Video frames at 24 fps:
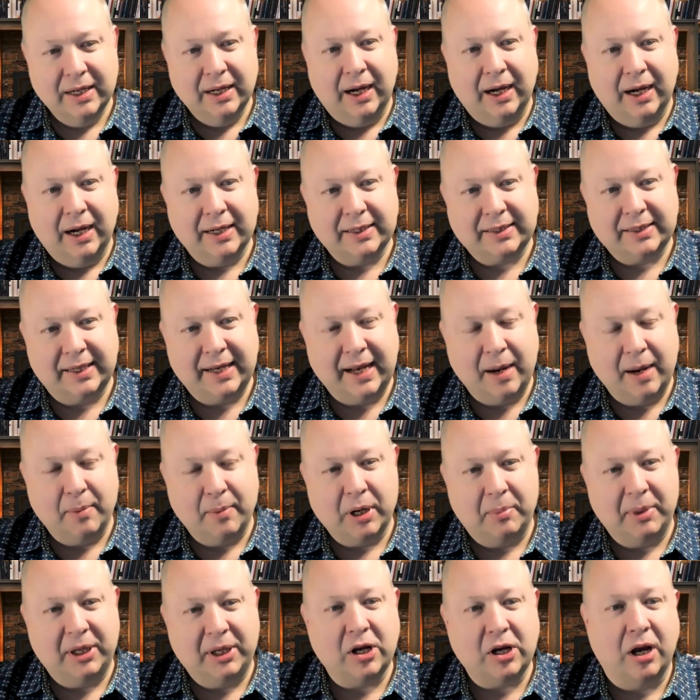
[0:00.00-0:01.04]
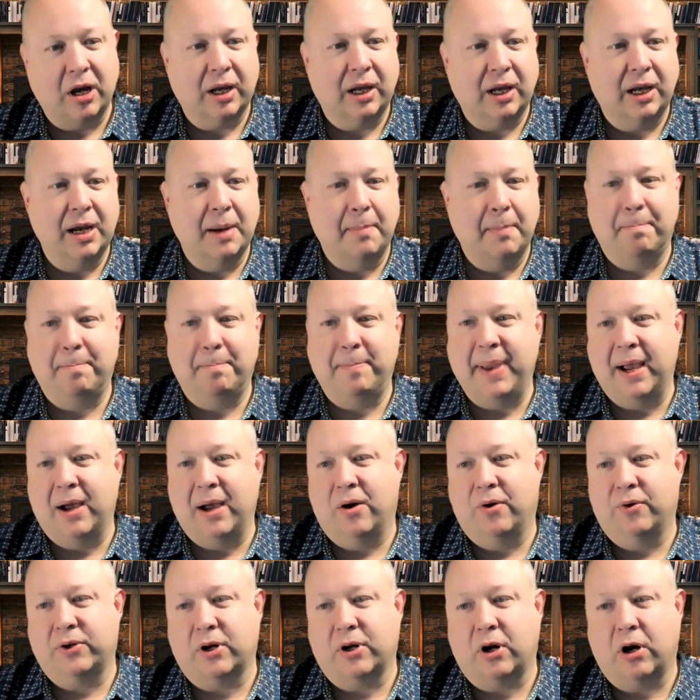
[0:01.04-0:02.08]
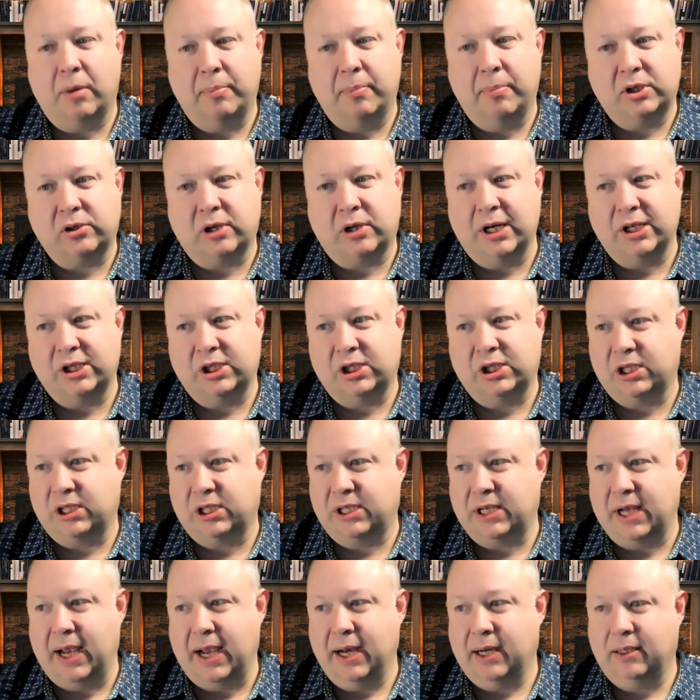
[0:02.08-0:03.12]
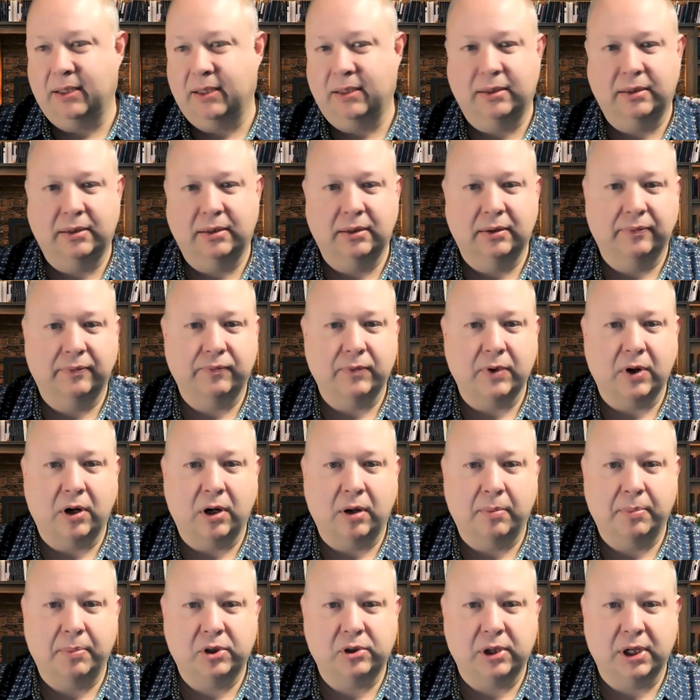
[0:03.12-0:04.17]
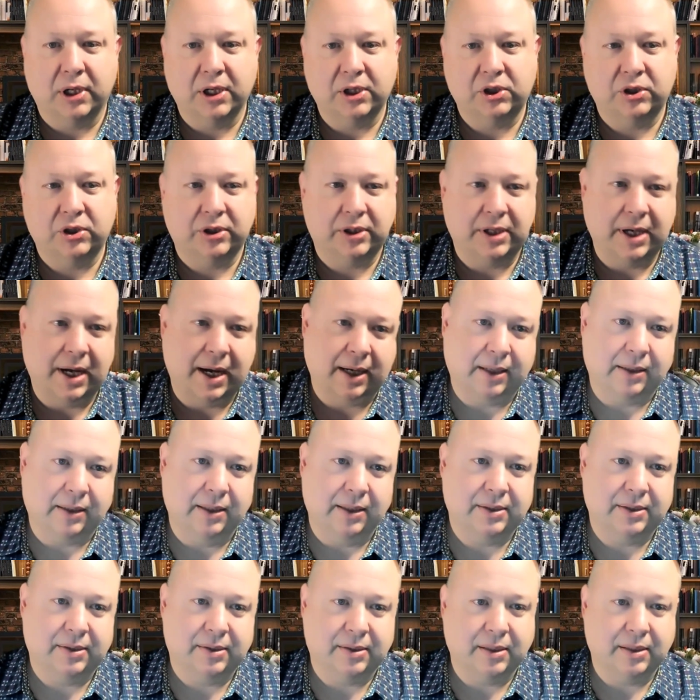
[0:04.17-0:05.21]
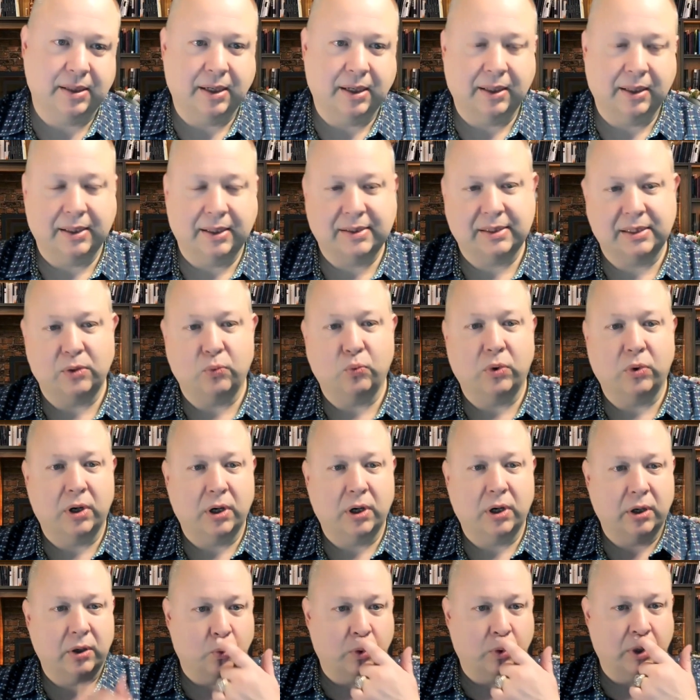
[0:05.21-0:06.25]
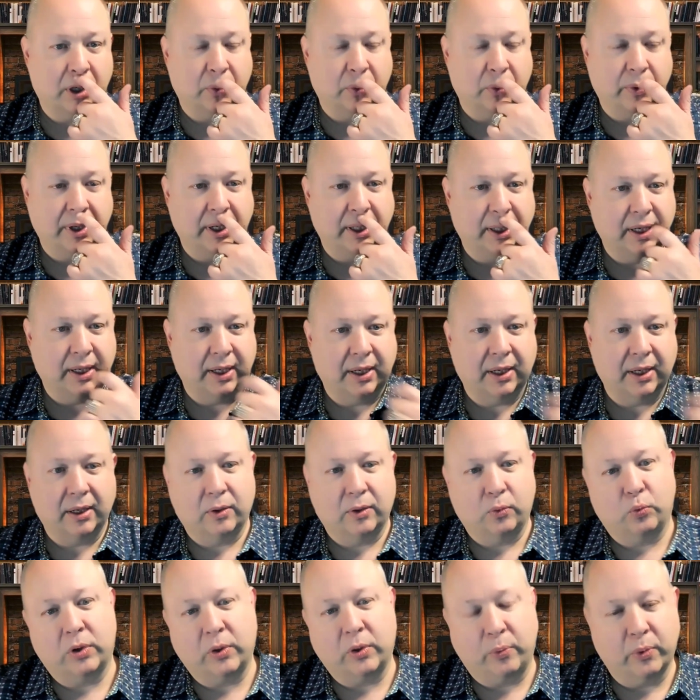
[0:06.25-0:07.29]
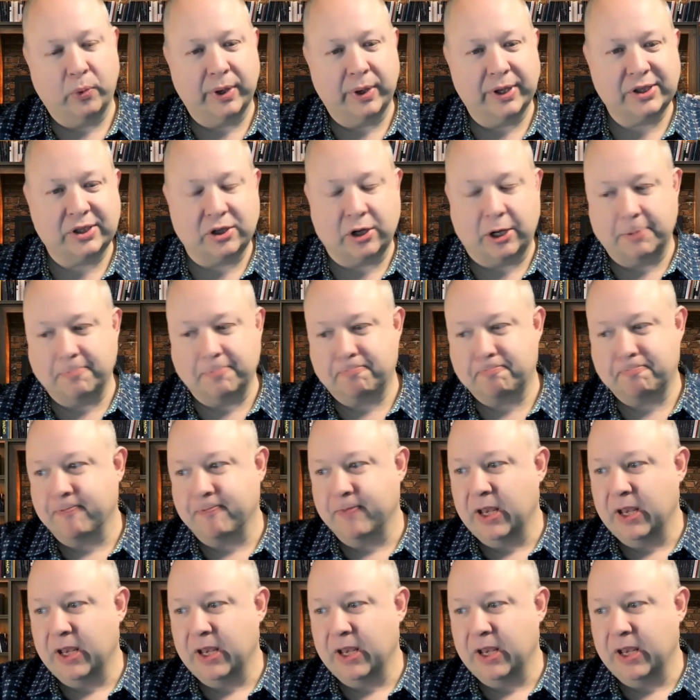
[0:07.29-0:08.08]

Today, I'm going to be talking about arbitrage stack. Arbitrage stack. Let's see where do we want to start?